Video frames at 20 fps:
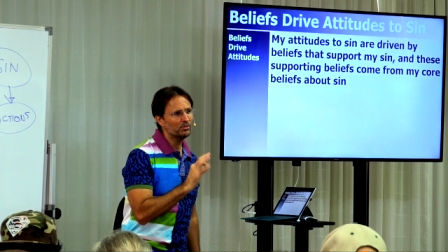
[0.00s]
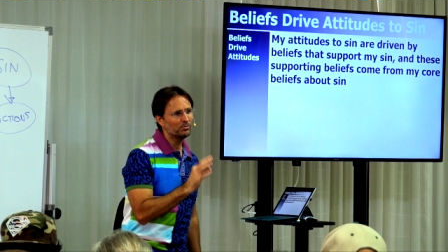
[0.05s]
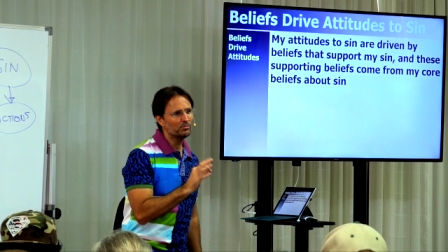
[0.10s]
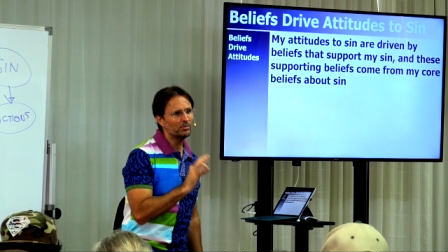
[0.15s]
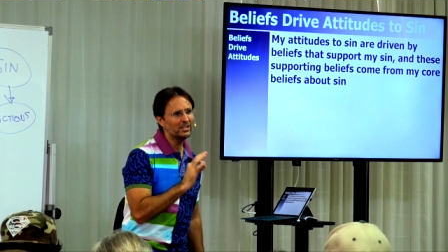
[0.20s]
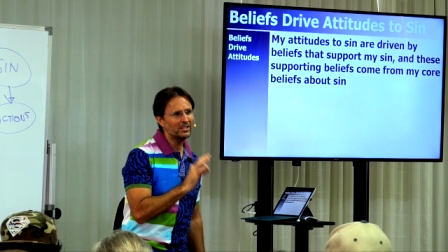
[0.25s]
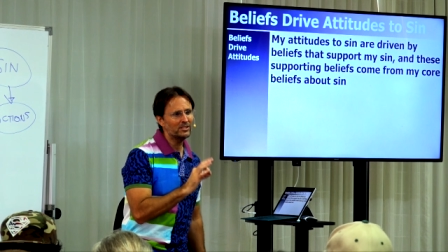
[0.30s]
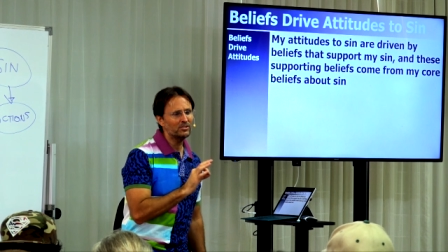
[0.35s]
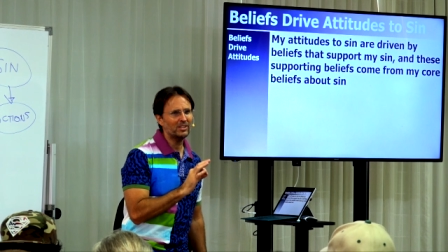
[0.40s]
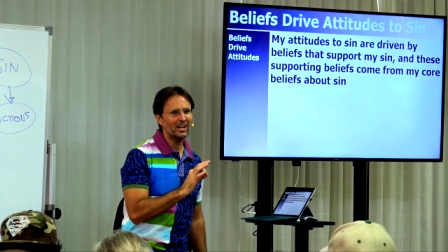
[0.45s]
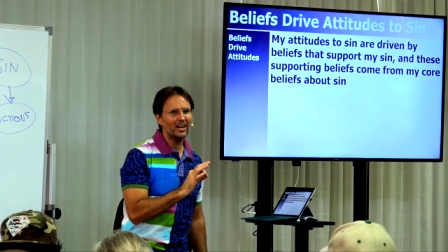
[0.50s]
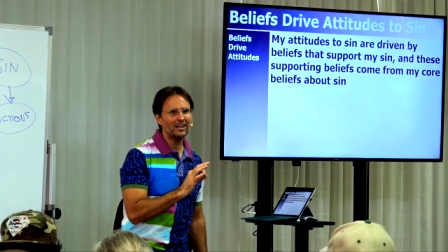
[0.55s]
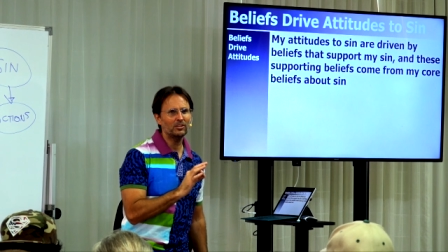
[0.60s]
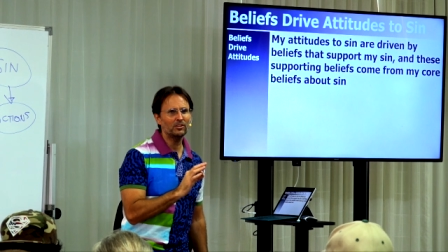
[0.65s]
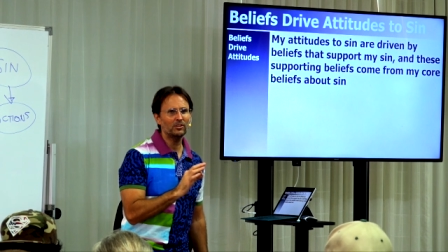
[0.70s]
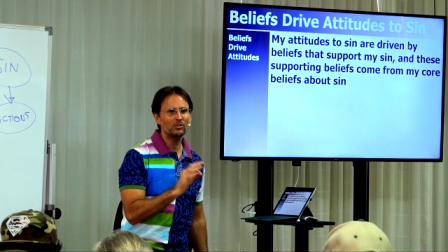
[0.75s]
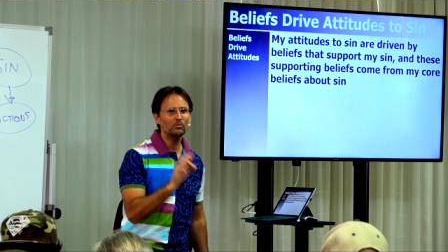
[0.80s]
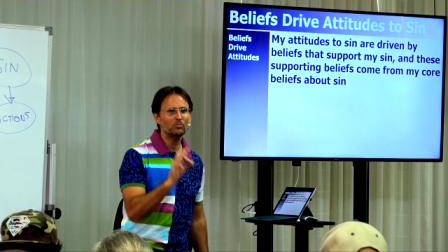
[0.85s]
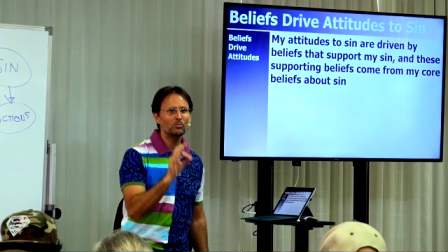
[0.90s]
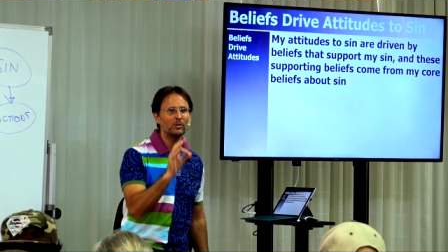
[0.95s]
to really say to
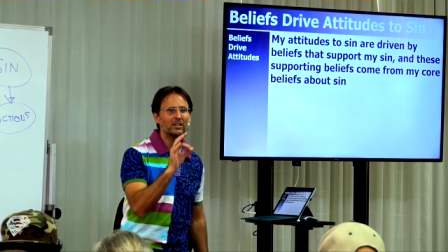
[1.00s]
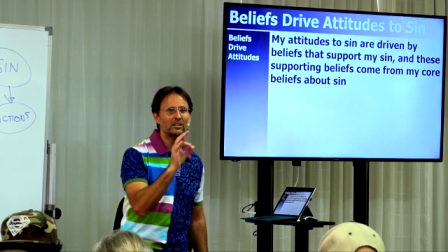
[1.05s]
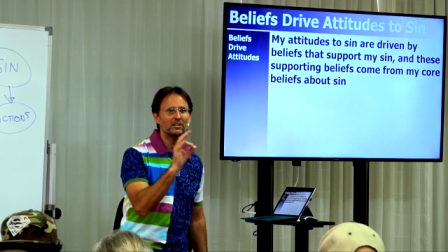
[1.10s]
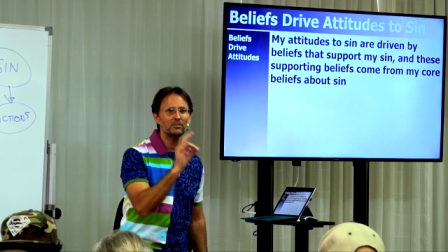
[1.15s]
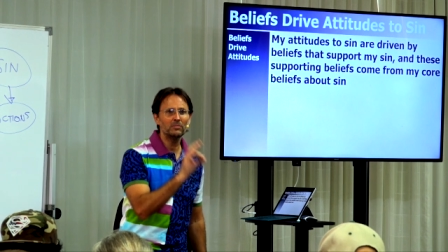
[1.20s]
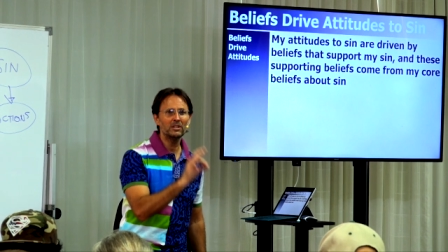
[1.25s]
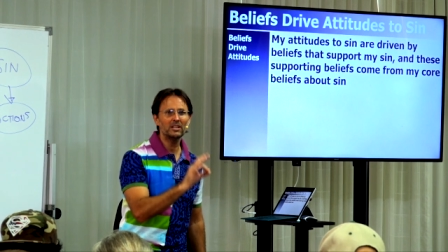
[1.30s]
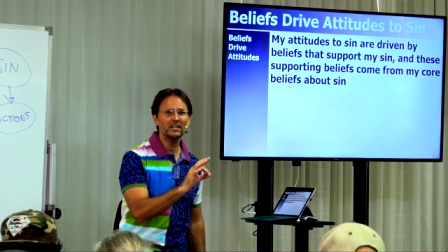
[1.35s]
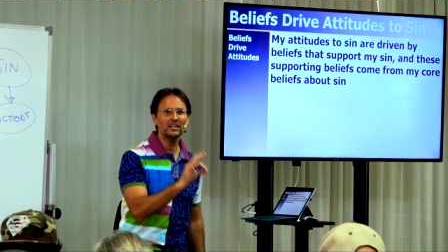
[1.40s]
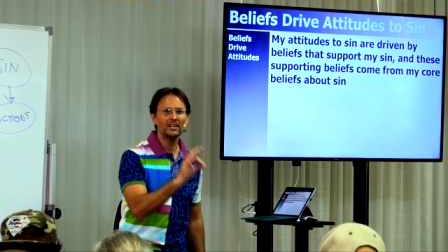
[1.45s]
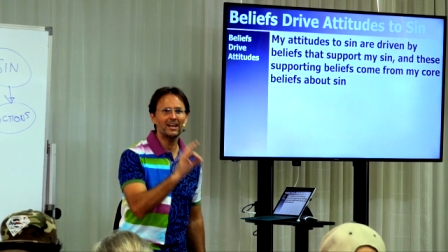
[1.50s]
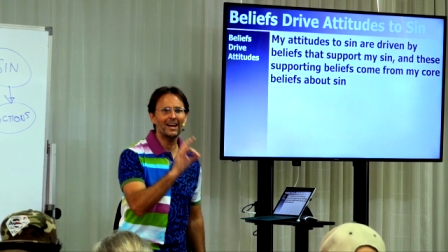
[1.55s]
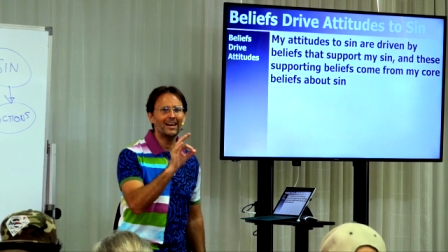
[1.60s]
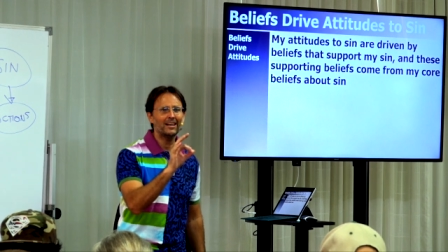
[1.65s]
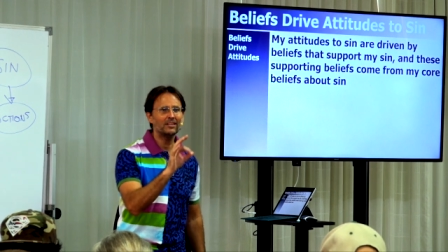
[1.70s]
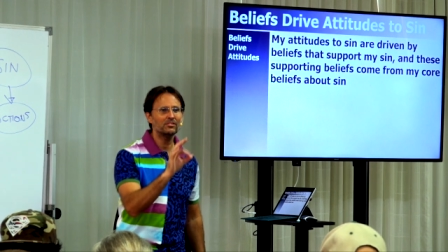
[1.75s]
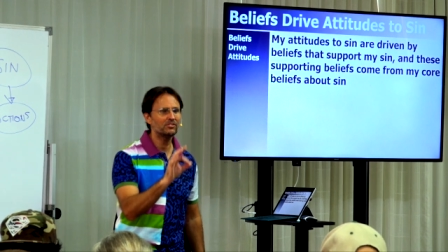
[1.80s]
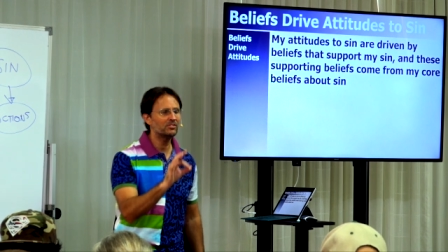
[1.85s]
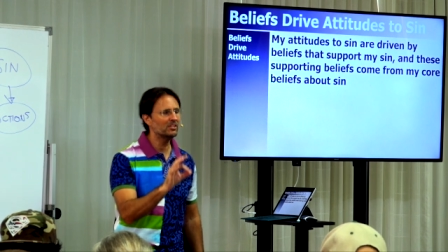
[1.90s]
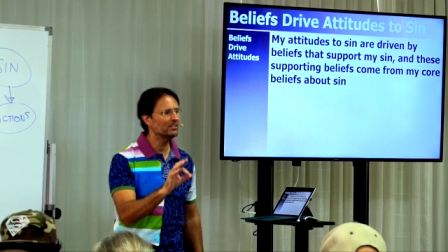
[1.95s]
you, we're committing
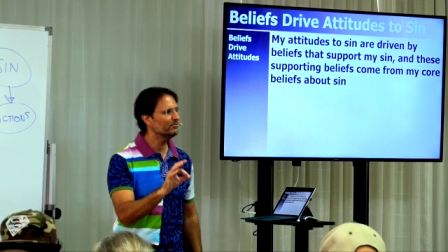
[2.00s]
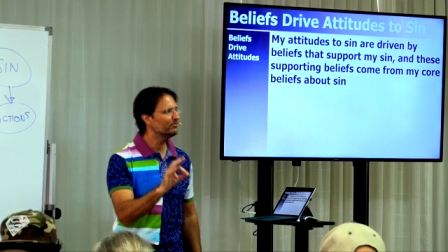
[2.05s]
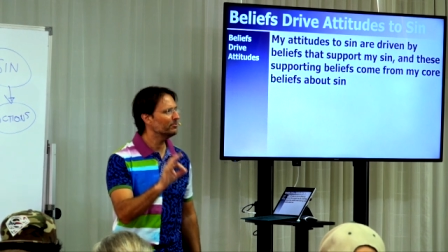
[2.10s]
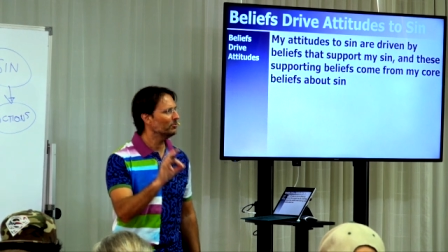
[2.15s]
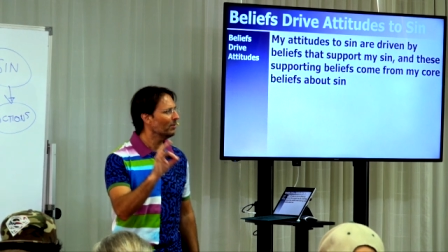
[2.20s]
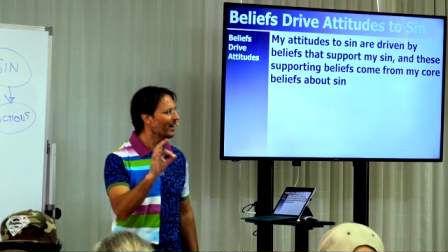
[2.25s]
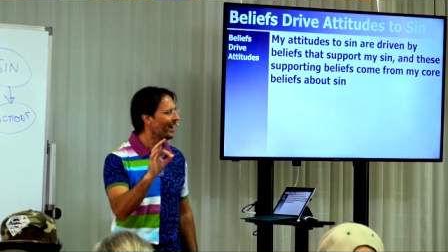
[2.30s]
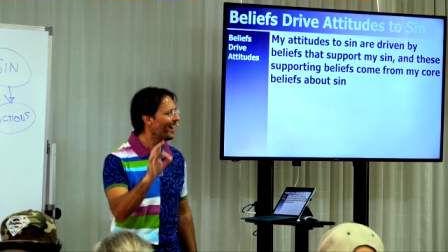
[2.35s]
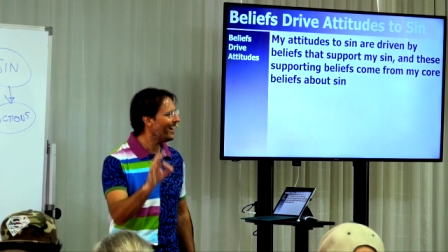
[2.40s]
a sinful